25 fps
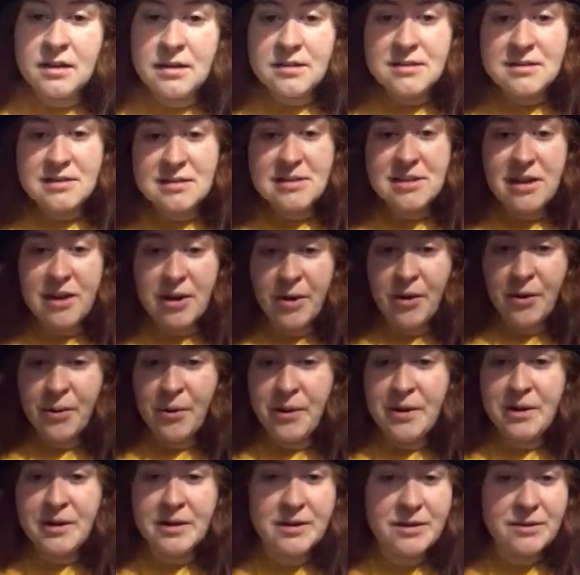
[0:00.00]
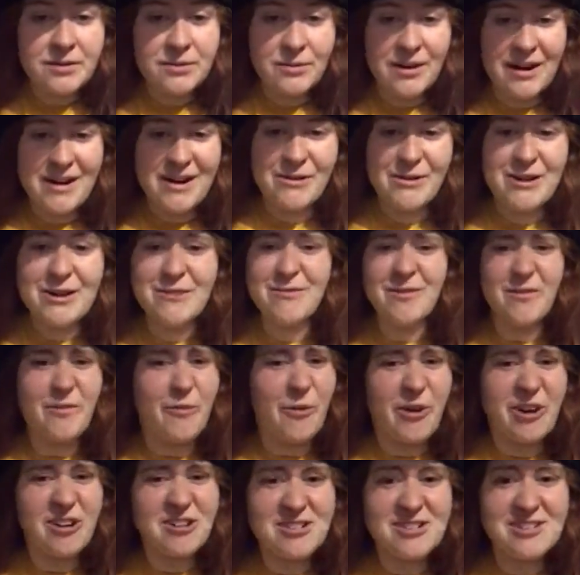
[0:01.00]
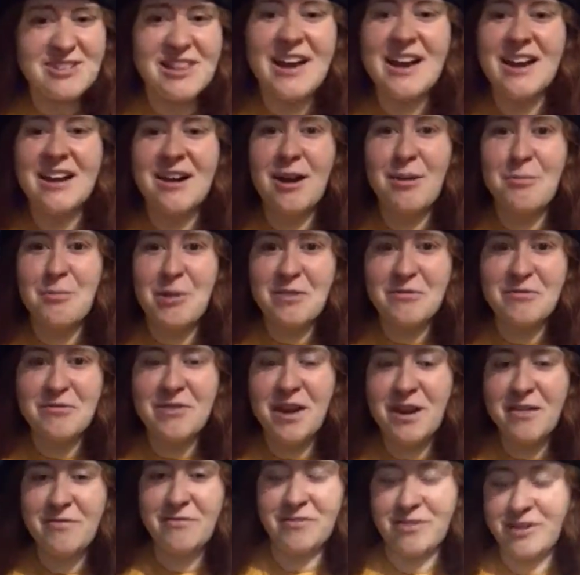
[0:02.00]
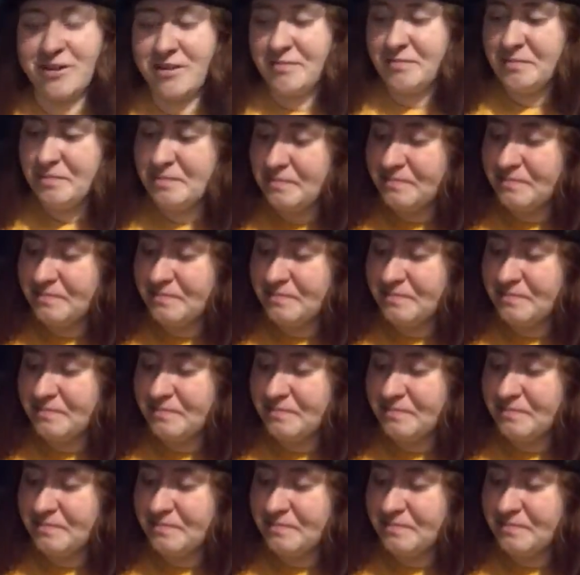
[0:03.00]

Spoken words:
So, wow, even worse lighting, my favorite.